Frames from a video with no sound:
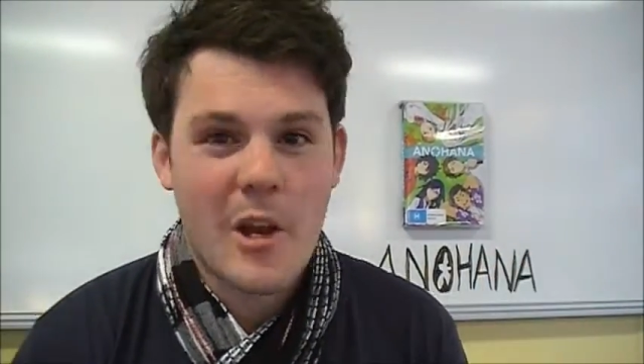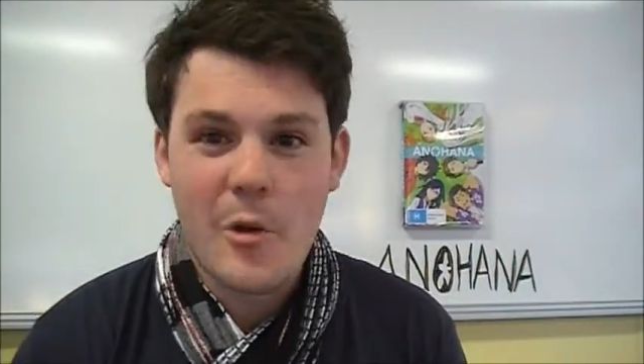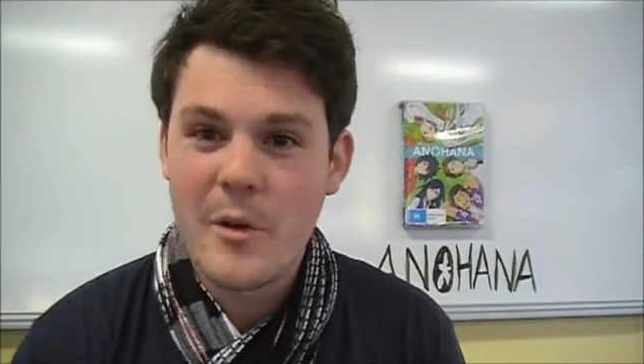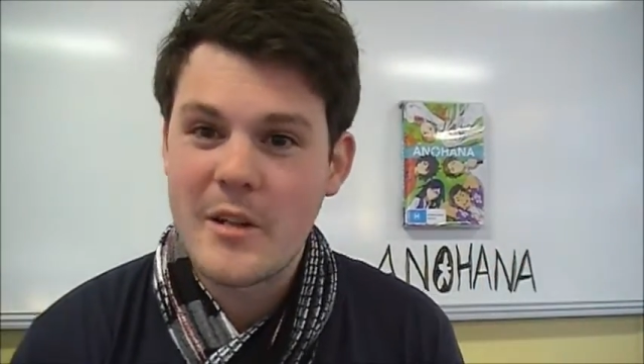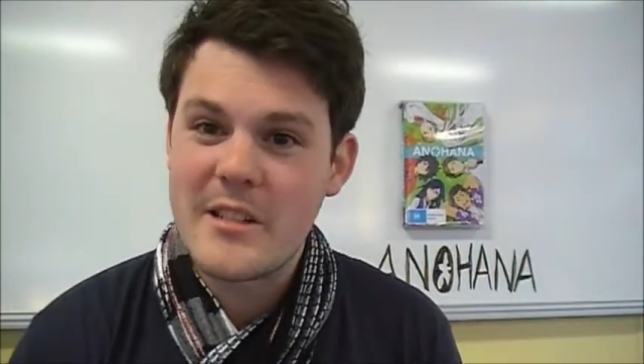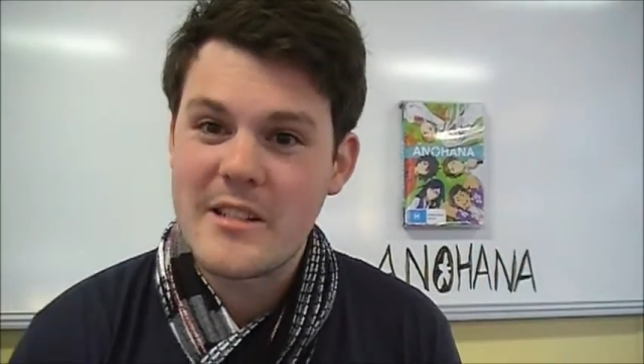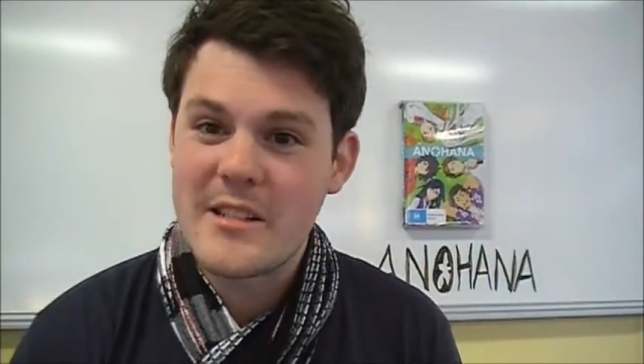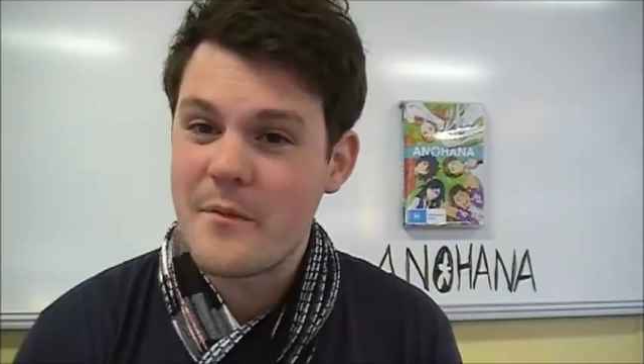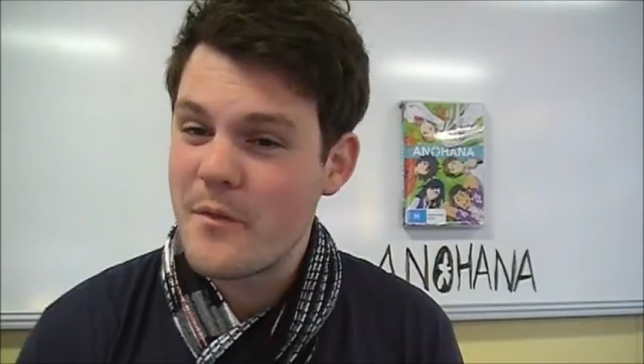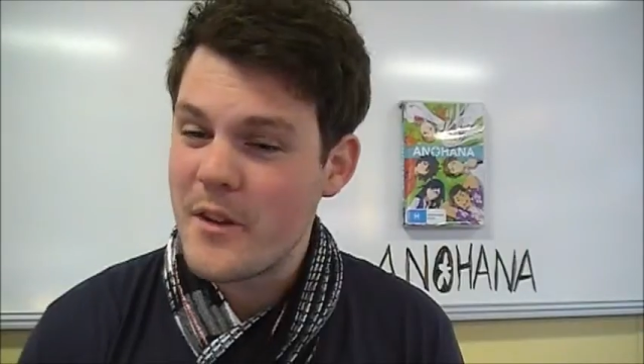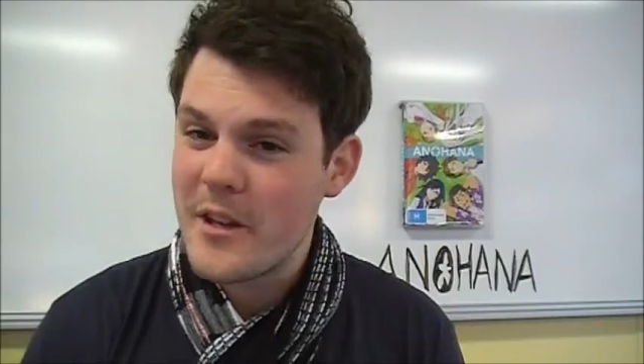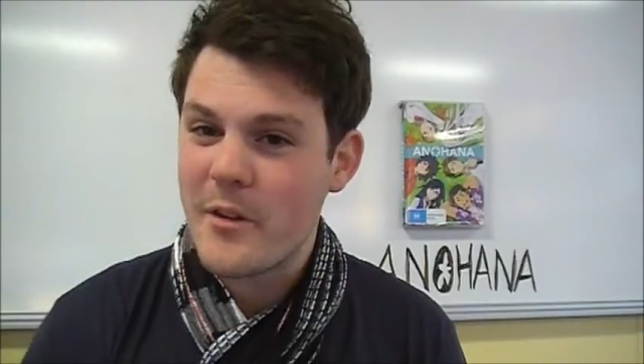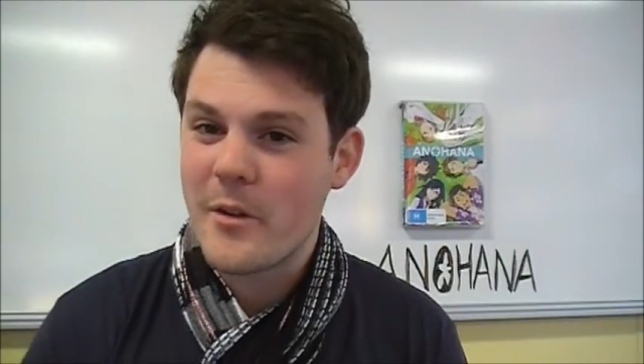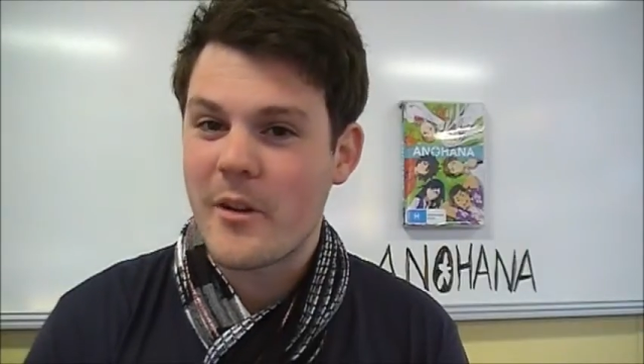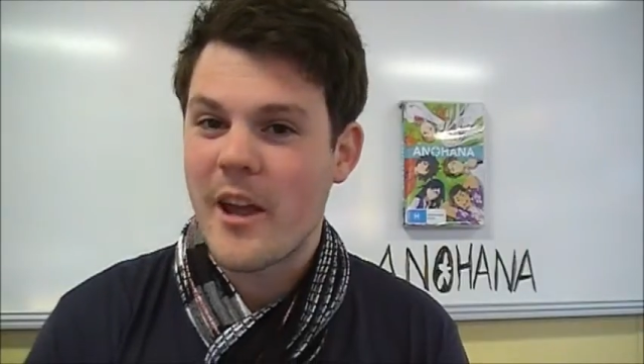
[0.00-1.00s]
which is a
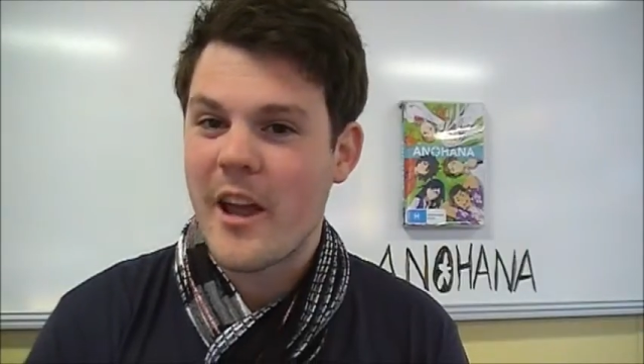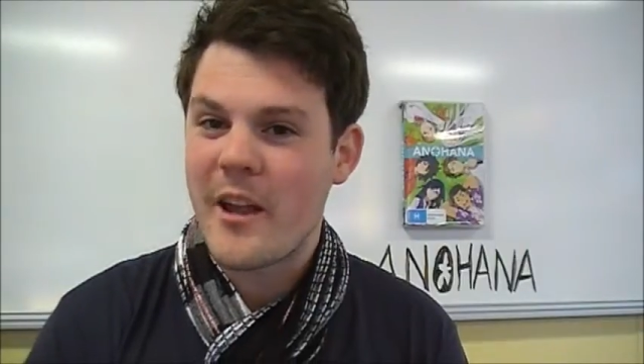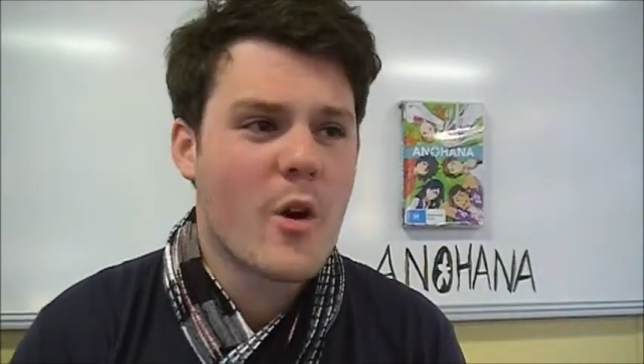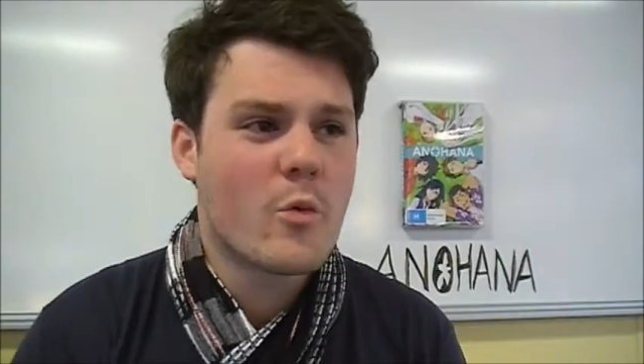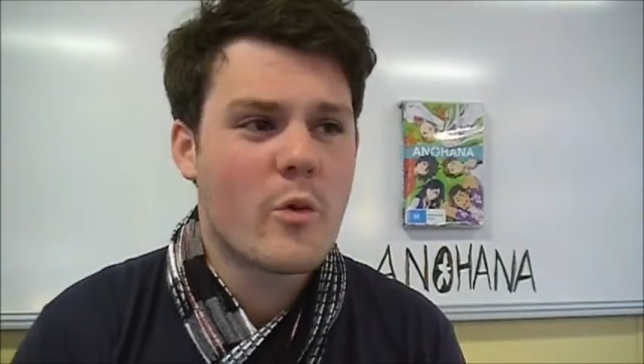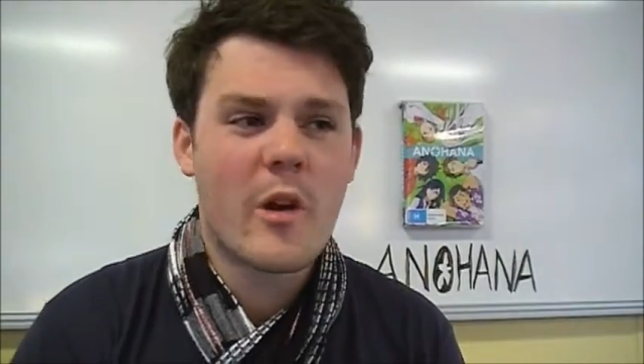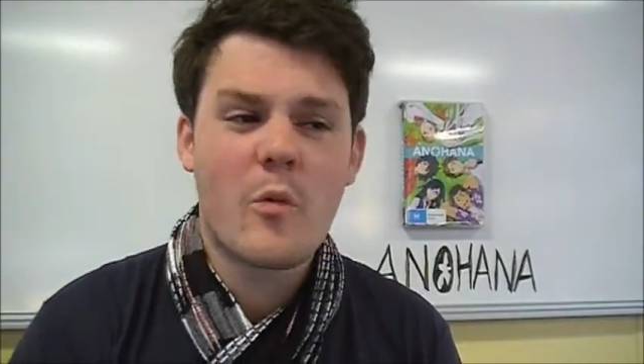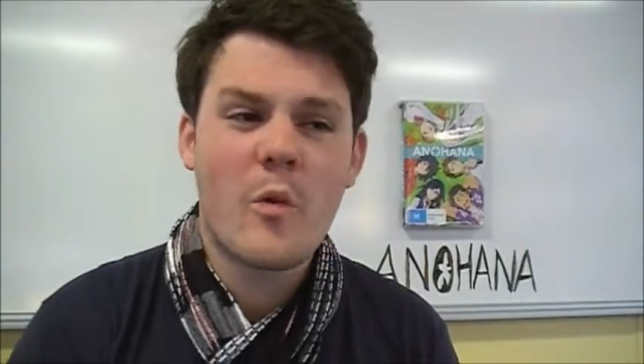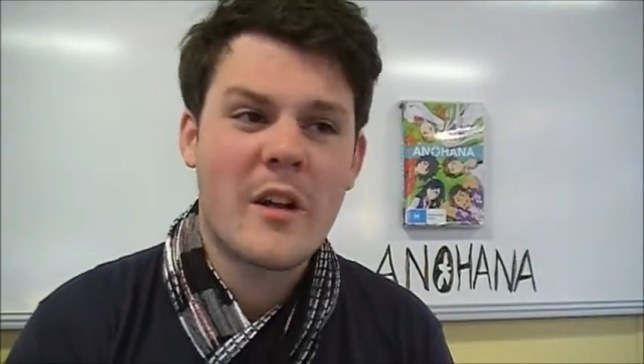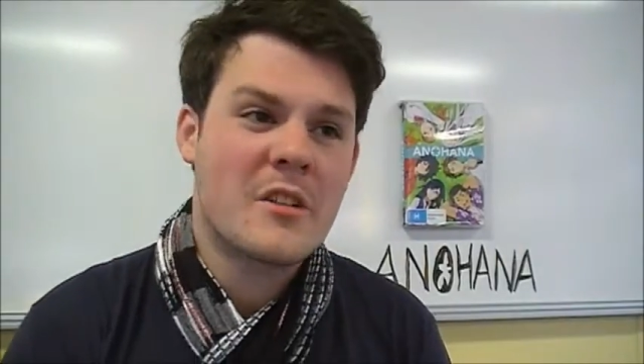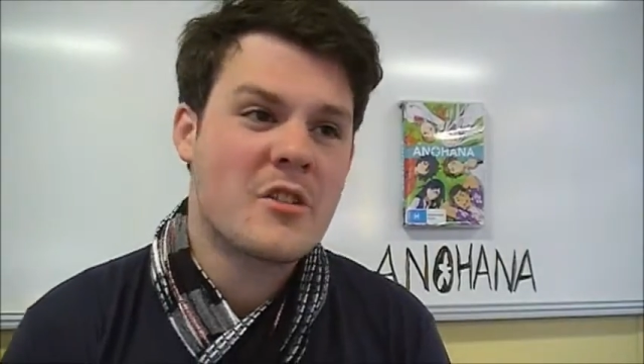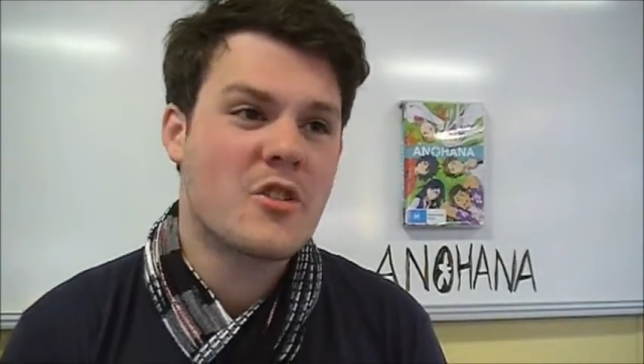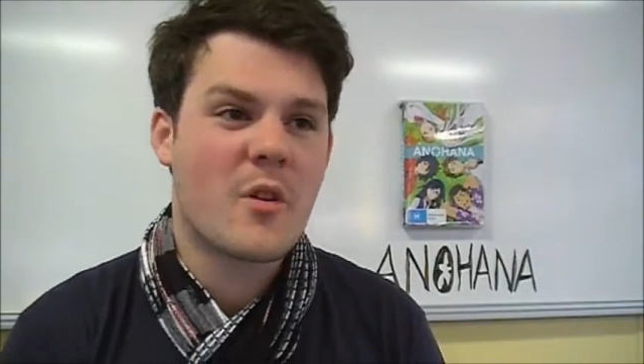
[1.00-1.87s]
video game where one